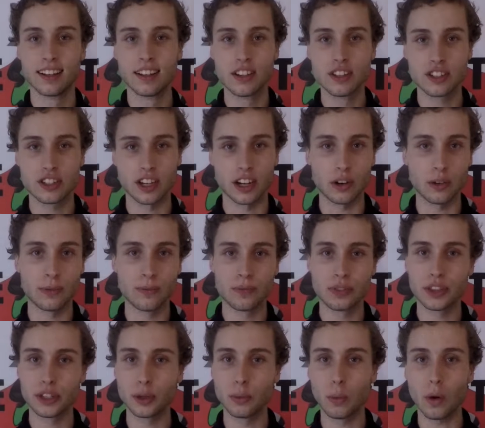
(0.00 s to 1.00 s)
So,
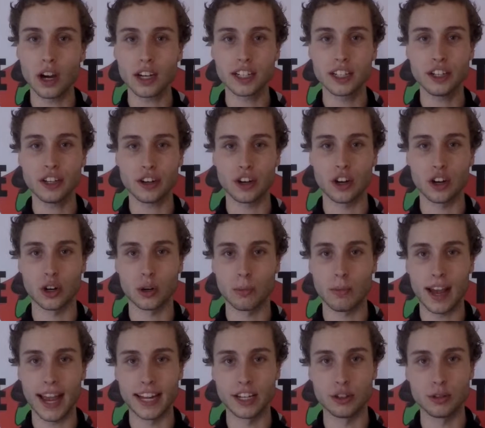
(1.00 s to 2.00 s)
you walk in your home
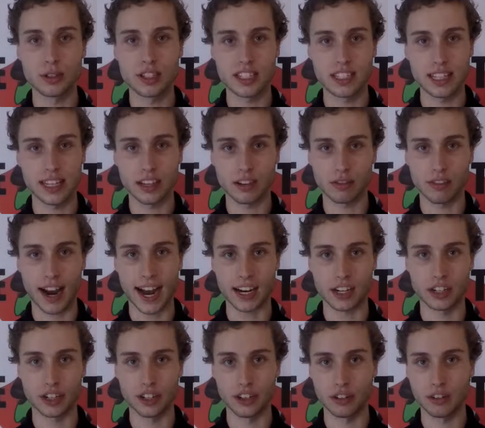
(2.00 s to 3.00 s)
and you see a
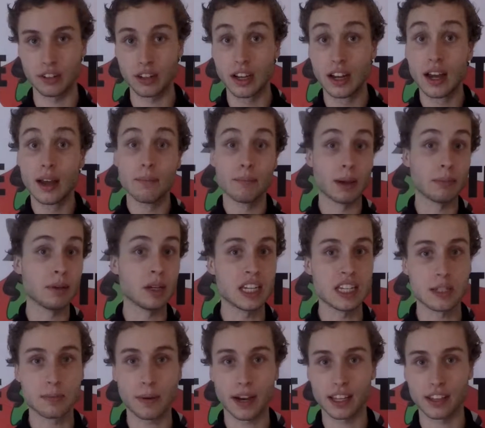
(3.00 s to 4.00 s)
raccoon. Maybe
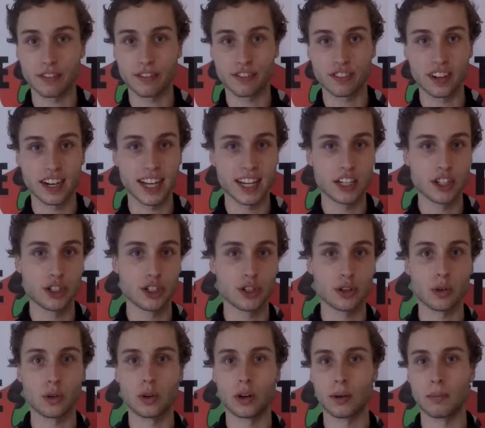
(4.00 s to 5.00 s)
he's by the fridge,
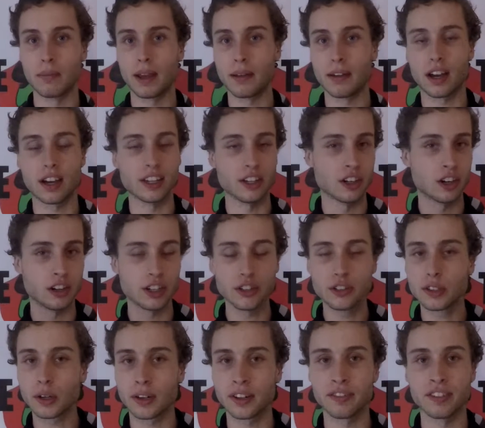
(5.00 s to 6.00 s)
or maybe you
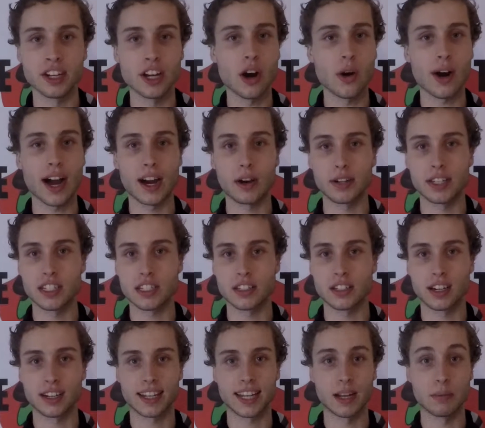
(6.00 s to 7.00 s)
don't even know how he
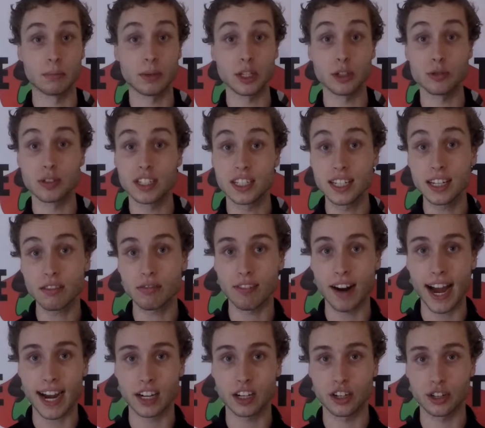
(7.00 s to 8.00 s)
snuck in, but you see a
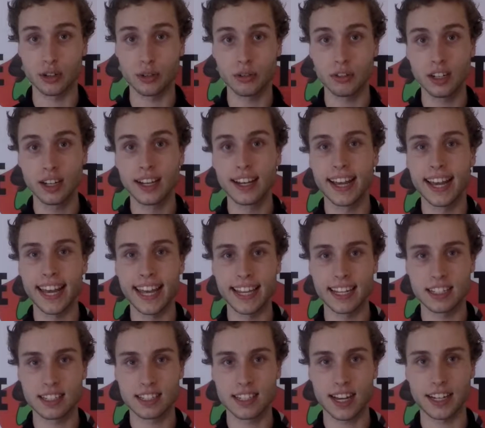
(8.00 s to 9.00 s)
raccoon
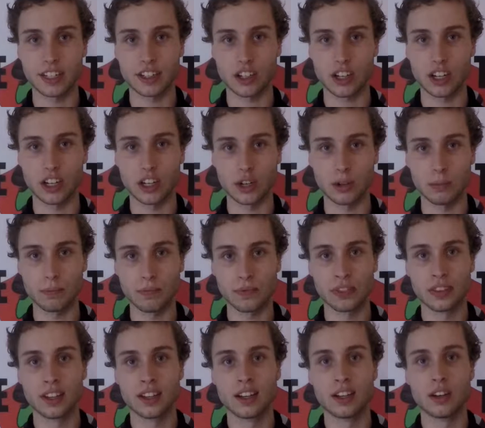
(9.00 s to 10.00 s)
inside your home.
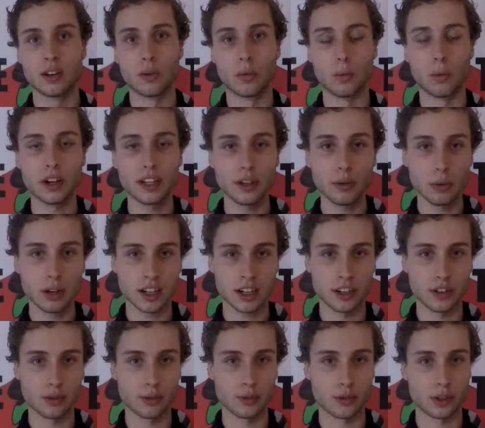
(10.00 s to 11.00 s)
What you want to
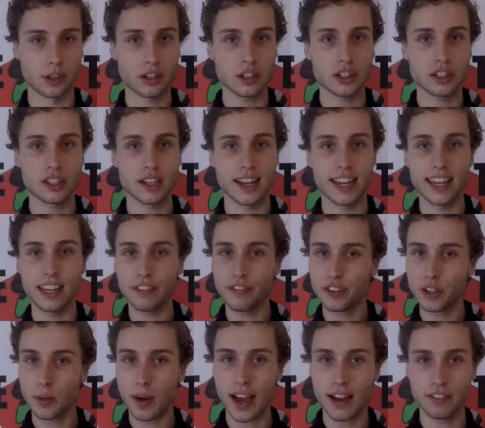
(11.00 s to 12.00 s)
do first, if
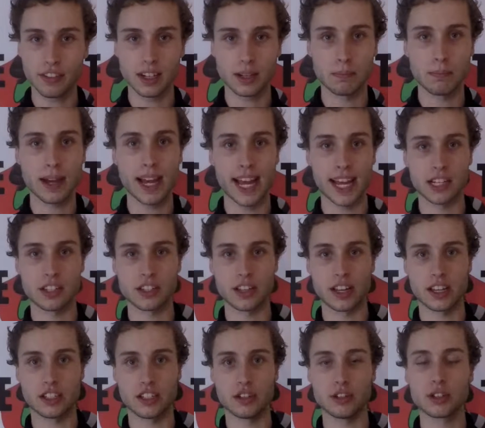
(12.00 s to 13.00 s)
you have any pets,
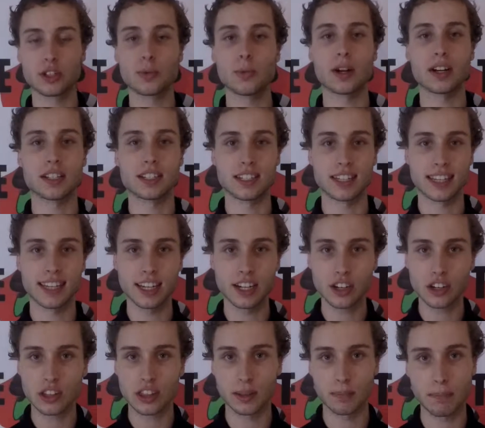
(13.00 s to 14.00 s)
is you just want to
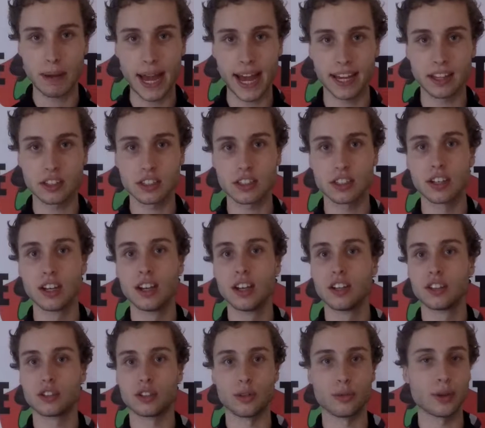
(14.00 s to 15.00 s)
secure the pets.
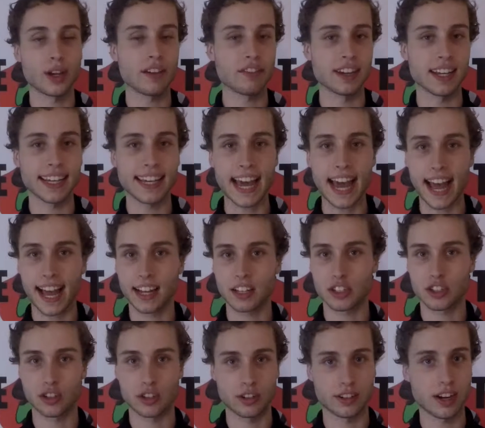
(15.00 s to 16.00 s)
So if you have any
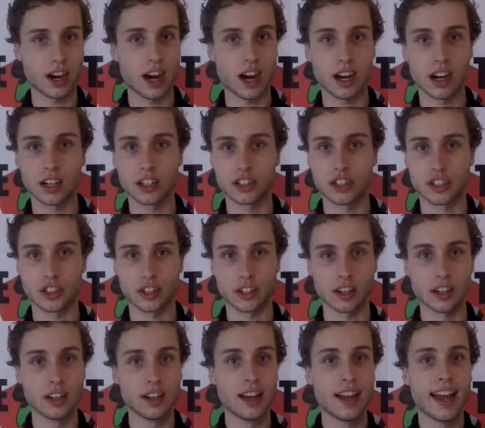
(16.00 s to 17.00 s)
cats or dogs
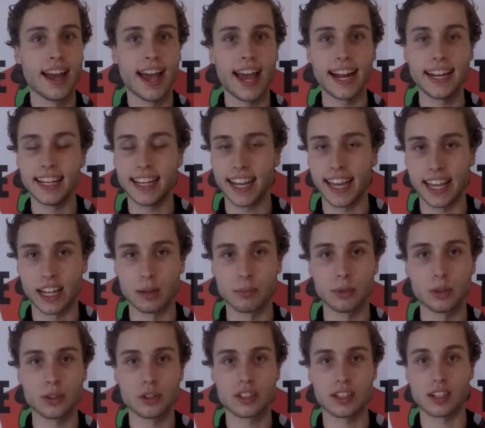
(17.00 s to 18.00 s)
or any
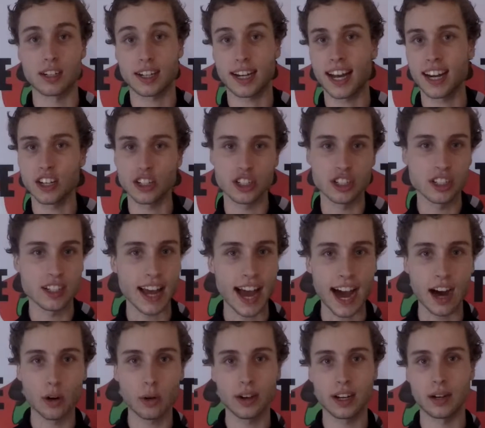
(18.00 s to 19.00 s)
animals that are kind of just
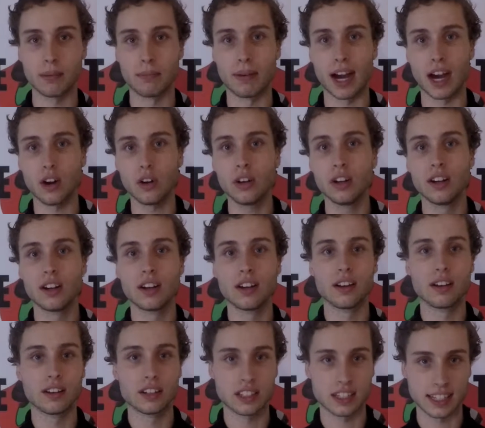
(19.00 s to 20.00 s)
out and about,
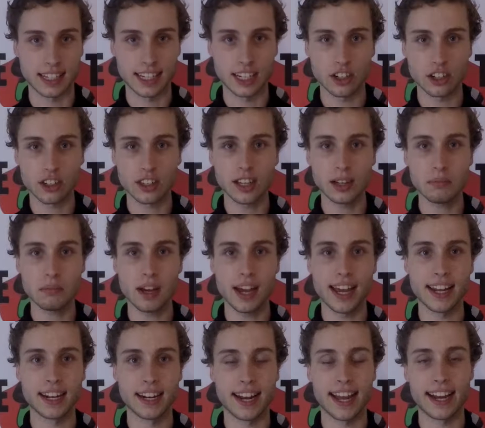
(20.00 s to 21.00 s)
secure them
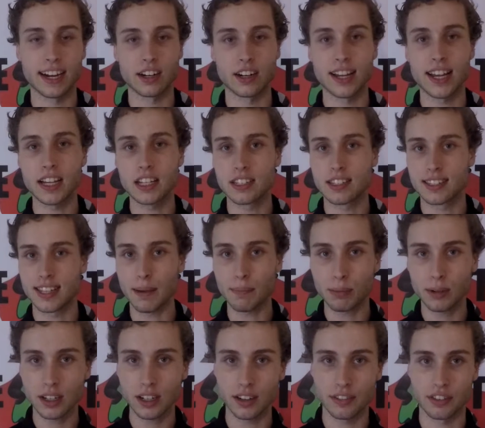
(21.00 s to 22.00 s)
in an area
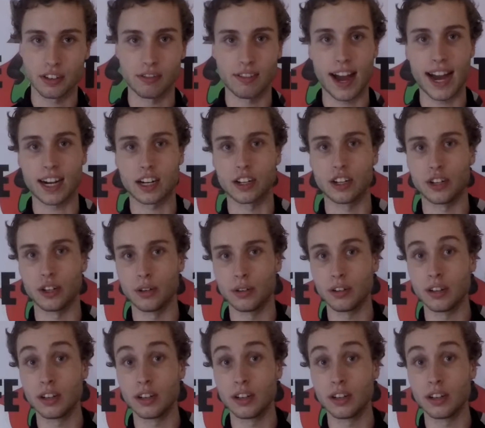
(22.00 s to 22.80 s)
separate of the raccoon.